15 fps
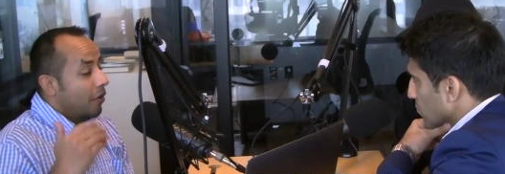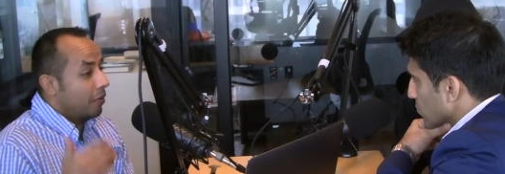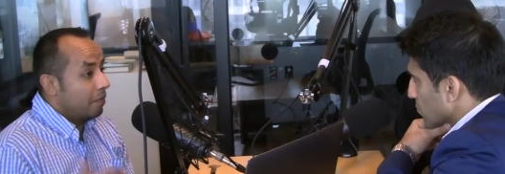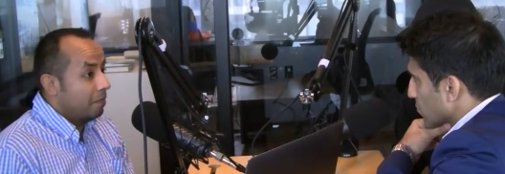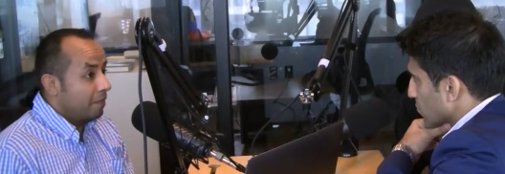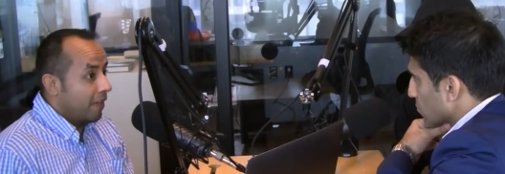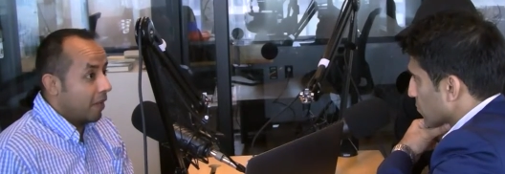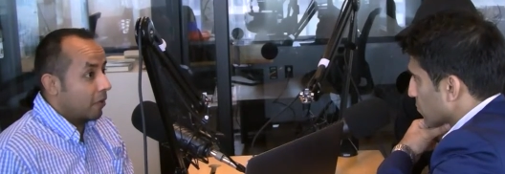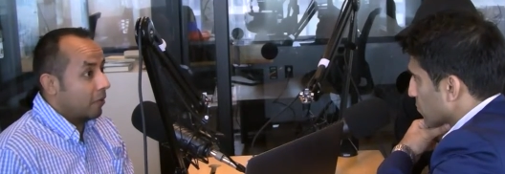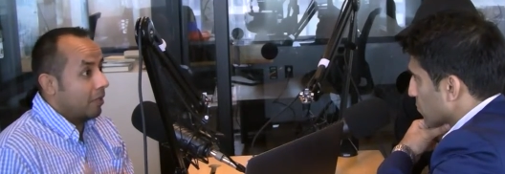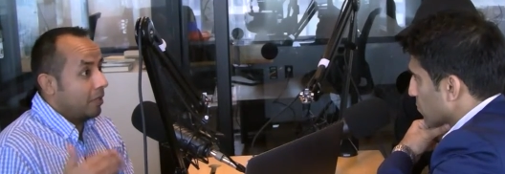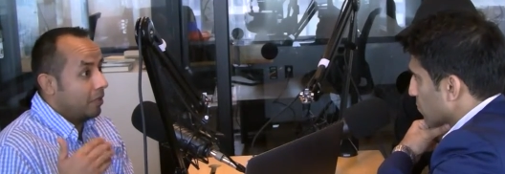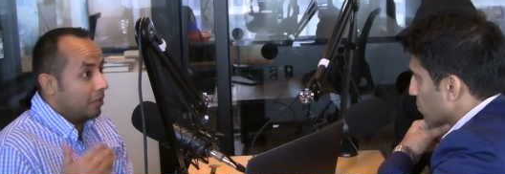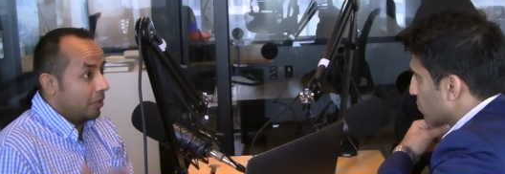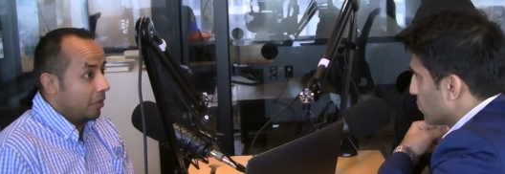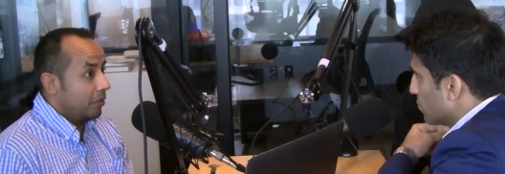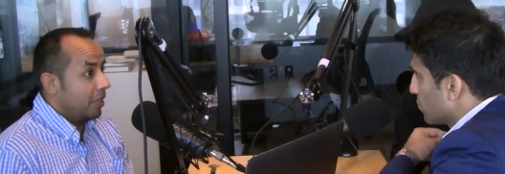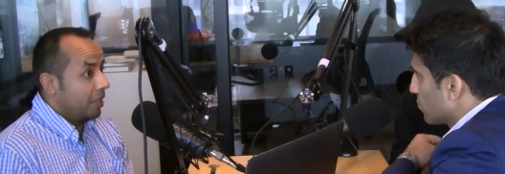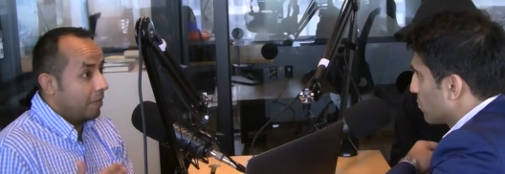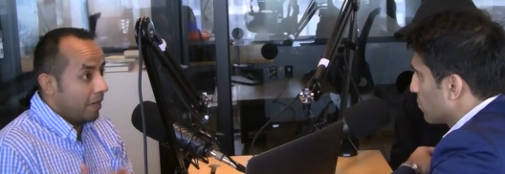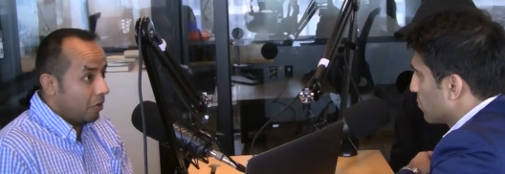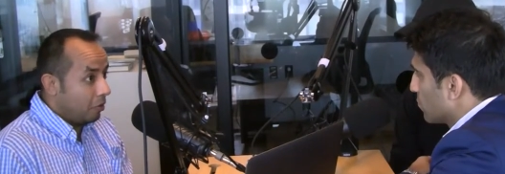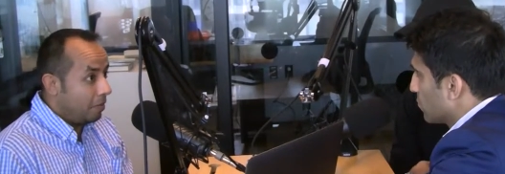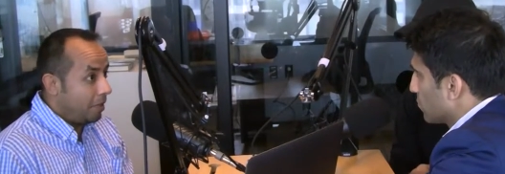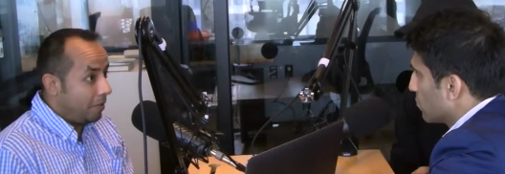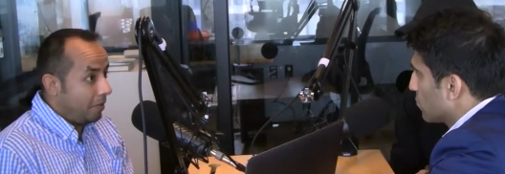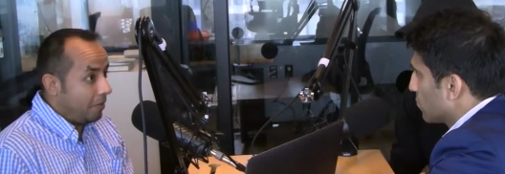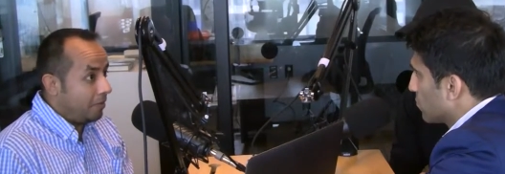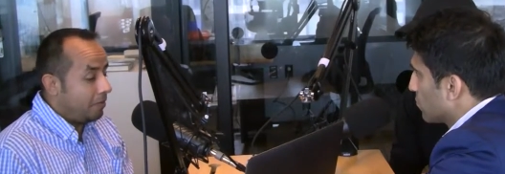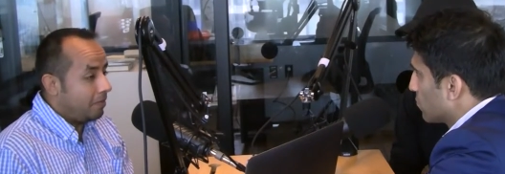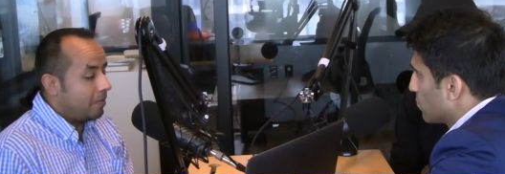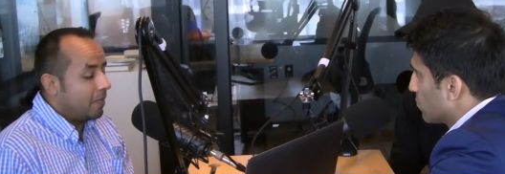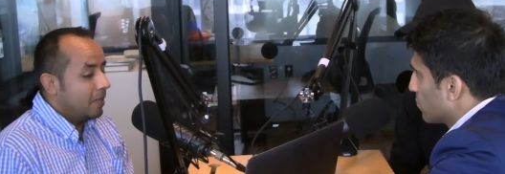Speaker 1: they're veteran clothing apparel people.